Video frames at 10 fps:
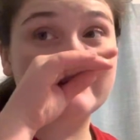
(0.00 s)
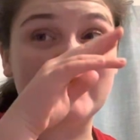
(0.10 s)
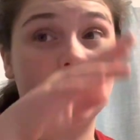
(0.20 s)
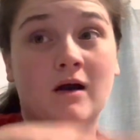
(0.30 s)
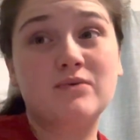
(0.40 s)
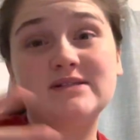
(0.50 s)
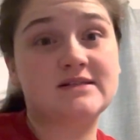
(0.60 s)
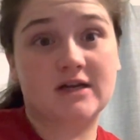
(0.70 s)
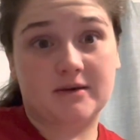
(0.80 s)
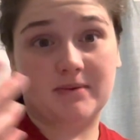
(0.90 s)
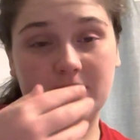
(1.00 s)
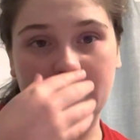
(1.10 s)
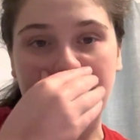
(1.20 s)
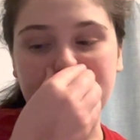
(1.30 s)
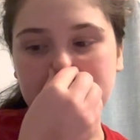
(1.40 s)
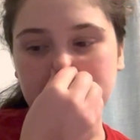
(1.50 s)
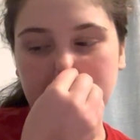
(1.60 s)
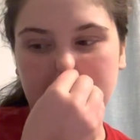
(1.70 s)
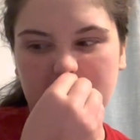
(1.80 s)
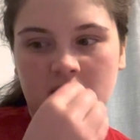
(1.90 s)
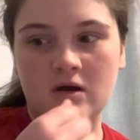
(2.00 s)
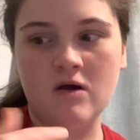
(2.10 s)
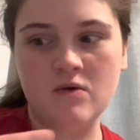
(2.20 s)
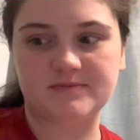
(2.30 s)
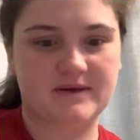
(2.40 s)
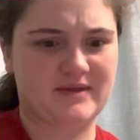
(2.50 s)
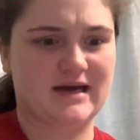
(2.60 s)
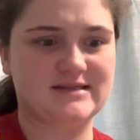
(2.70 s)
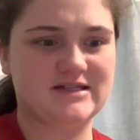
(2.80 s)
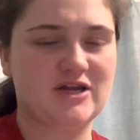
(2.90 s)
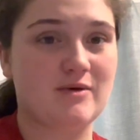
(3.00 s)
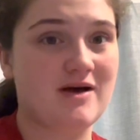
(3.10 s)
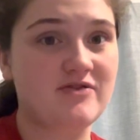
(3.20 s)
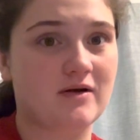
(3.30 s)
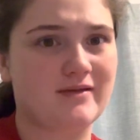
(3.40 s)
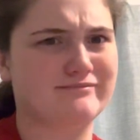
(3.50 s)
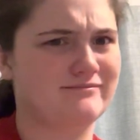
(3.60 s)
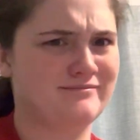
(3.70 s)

You know, I wasn't scared to play with guys. You know, I always played with guys, and, you know, I thought